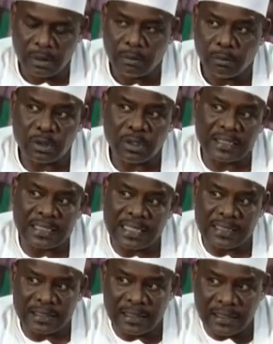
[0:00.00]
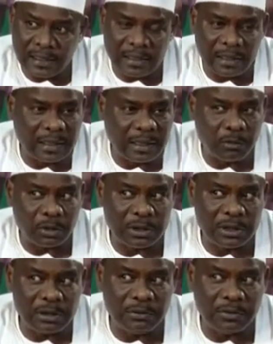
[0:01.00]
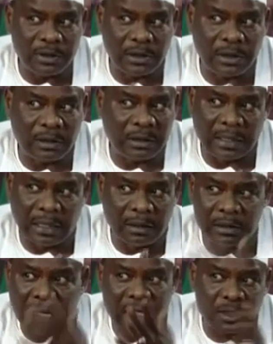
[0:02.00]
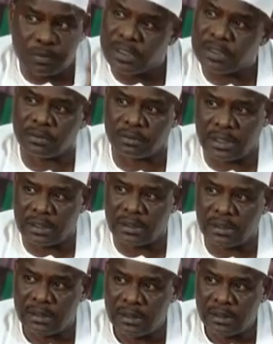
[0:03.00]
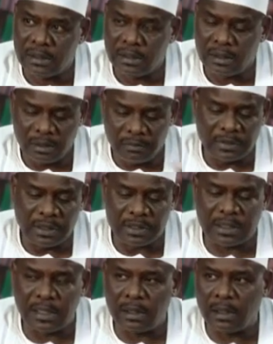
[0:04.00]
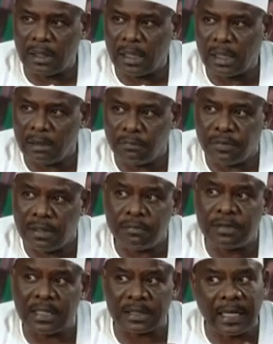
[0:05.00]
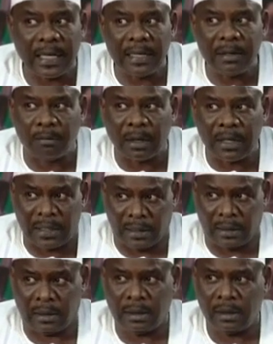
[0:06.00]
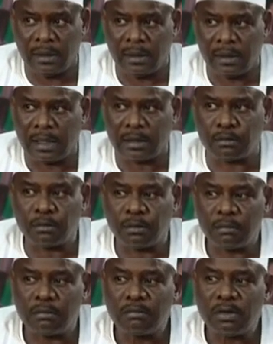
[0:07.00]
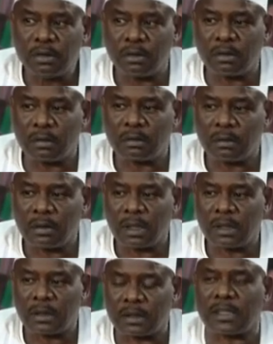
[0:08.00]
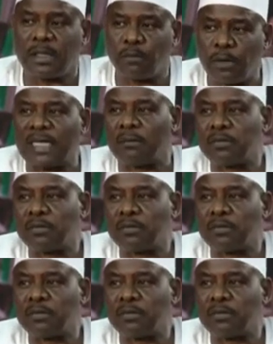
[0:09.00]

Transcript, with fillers: But as I said, and I'm on TV, I, I speak straight. If Indeed. Yeah, if, if there's anybody that will, you know, eh, say what I'm